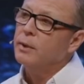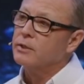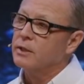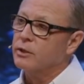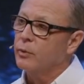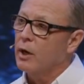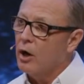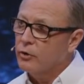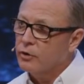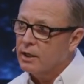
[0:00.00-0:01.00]
business. We
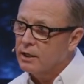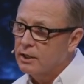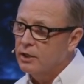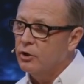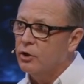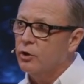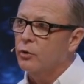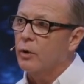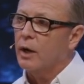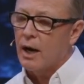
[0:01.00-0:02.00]
are to continue to
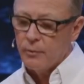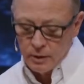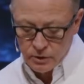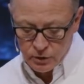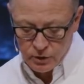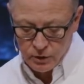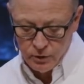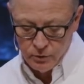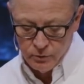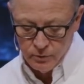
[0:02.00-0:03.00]
do what God wants us to
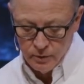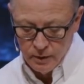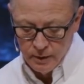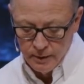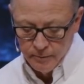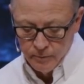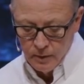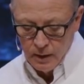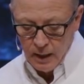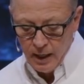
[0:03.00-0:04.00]
do.
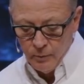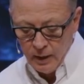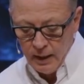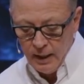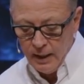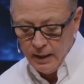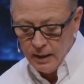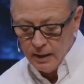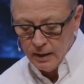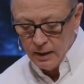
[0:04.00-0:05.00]
And when
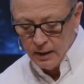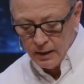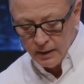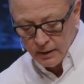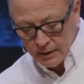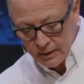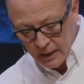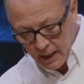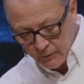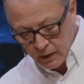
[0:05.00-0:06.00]
he
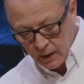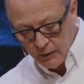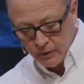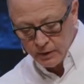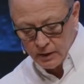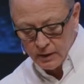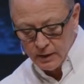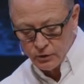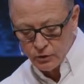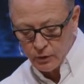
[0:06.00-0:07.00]
delivered
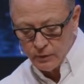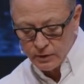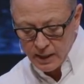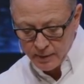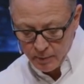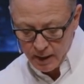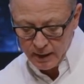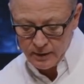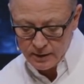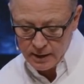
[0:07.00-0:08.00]
his servants that
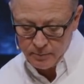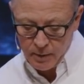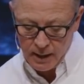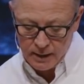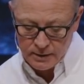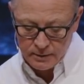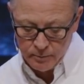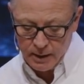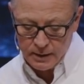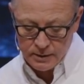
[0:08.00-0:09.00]
money, the 10
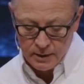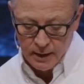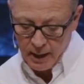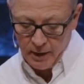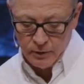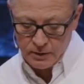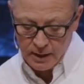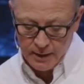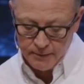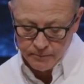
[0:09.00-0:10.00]
minas, however you
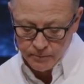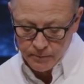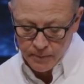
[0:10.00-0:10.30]
say it,